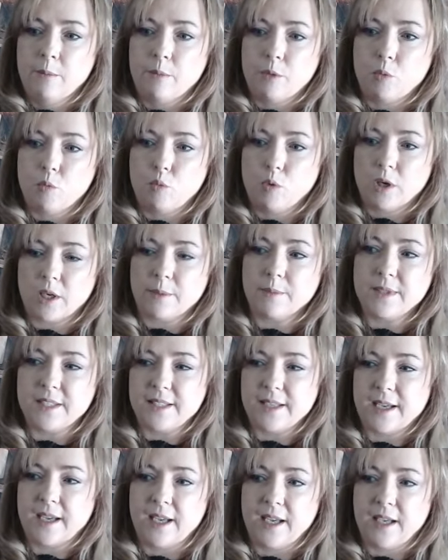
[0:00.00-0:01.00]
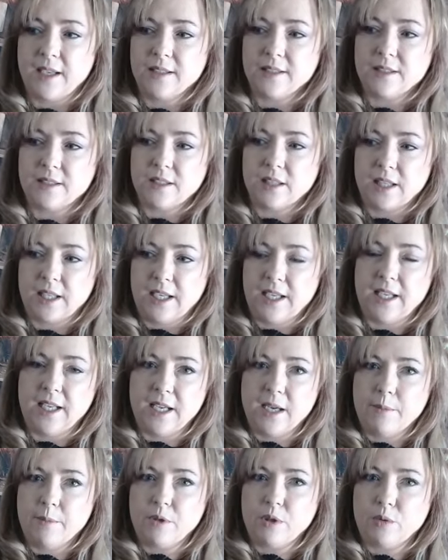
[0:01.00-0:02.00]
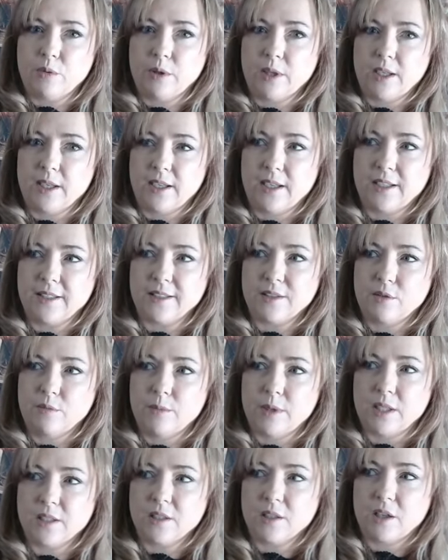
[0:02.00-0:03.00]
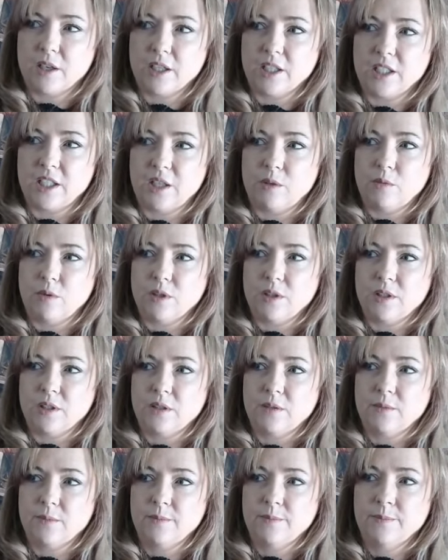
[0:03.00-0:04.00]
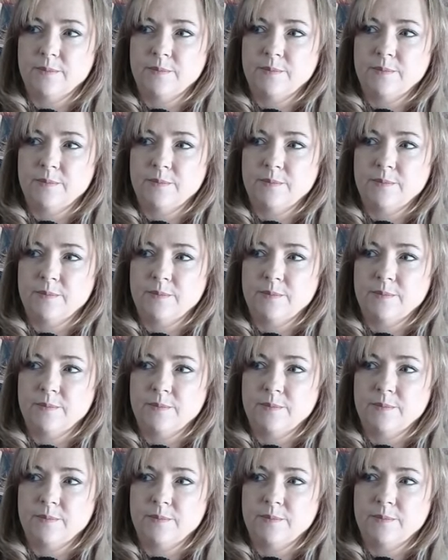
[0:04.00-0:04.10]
But what I'm saying is, leading up to it, it's almost like she was